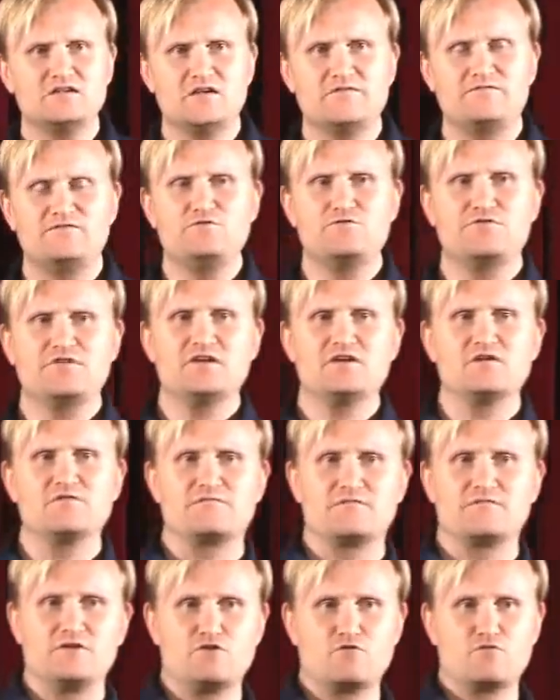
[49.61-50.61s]
If you think
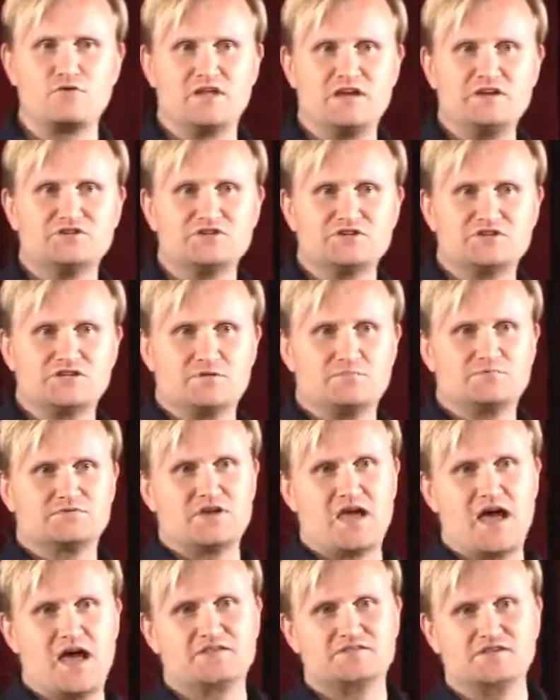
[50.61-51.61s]
of your relationships
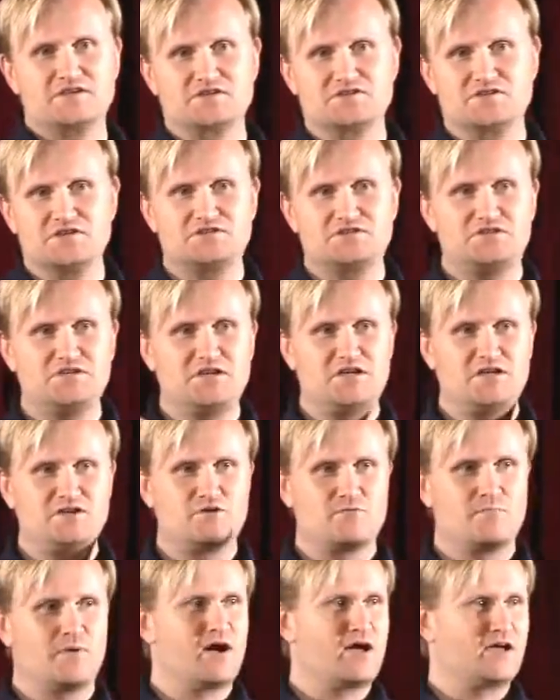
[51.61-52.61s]
as existing in
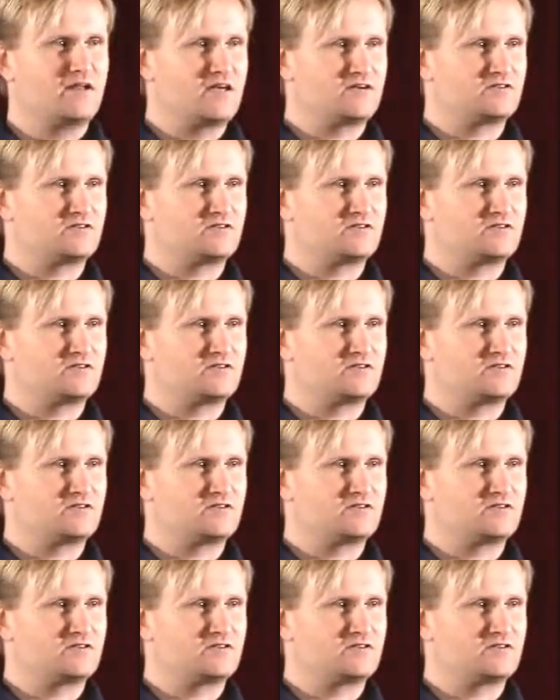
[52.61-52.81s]
your mind,